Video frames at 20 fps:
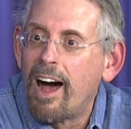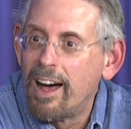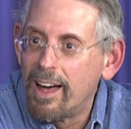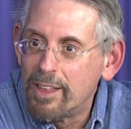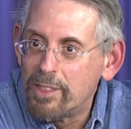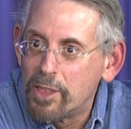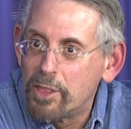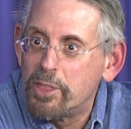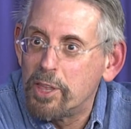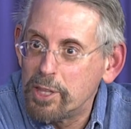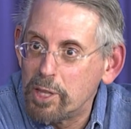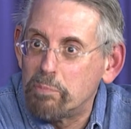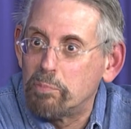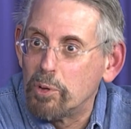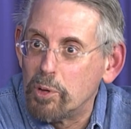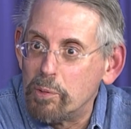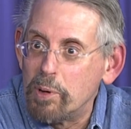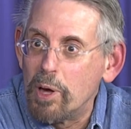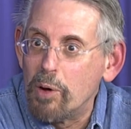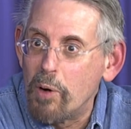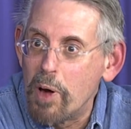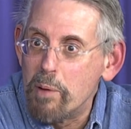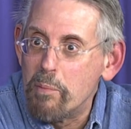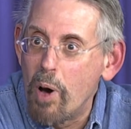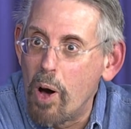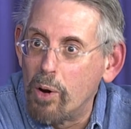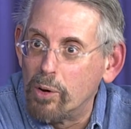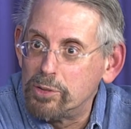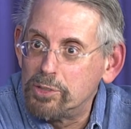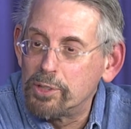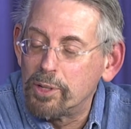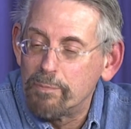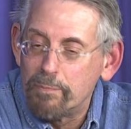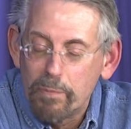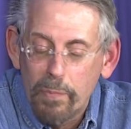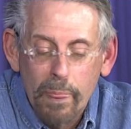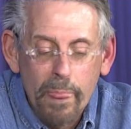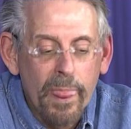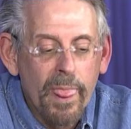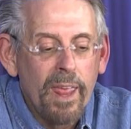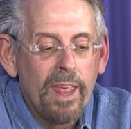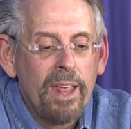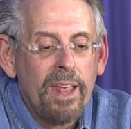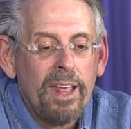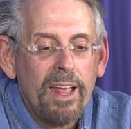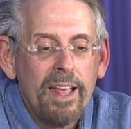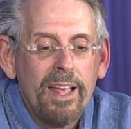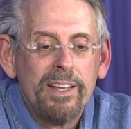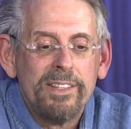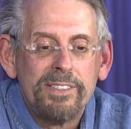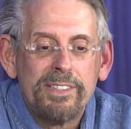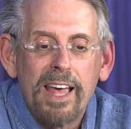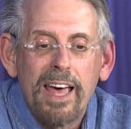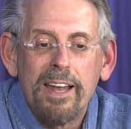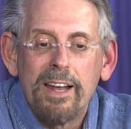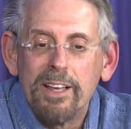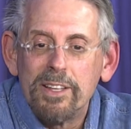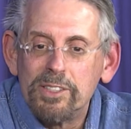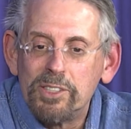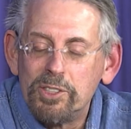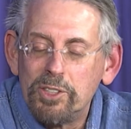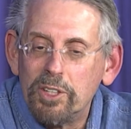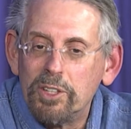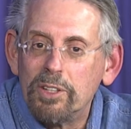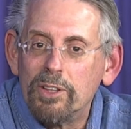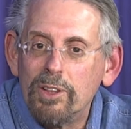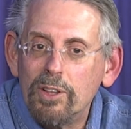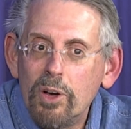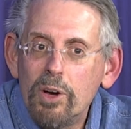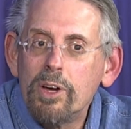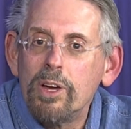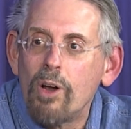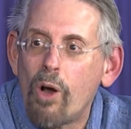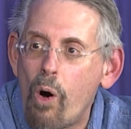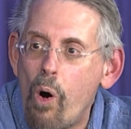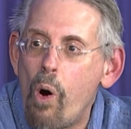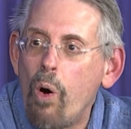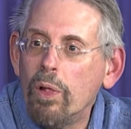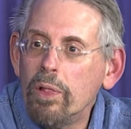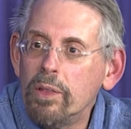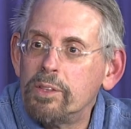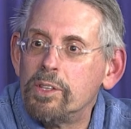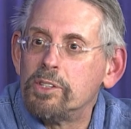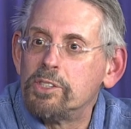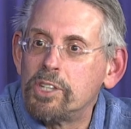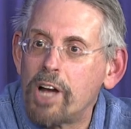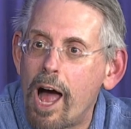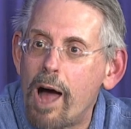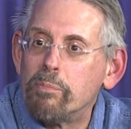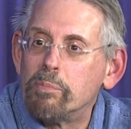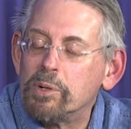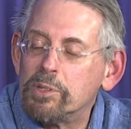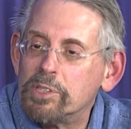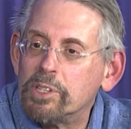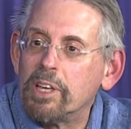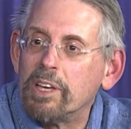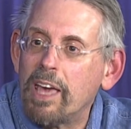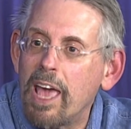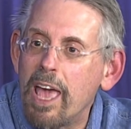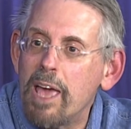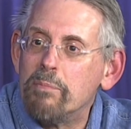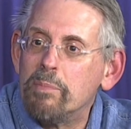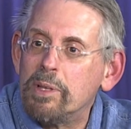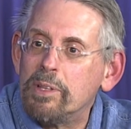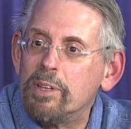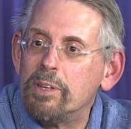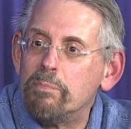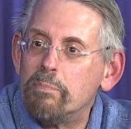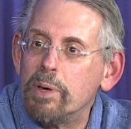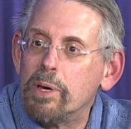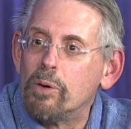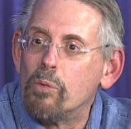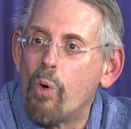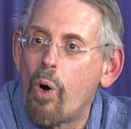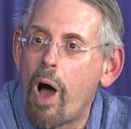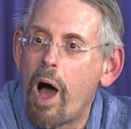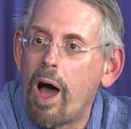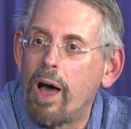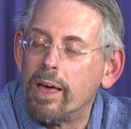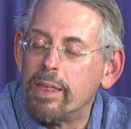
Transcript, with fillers: The thing that blew me away most is that as you look at all of the shoppers that came into Big Y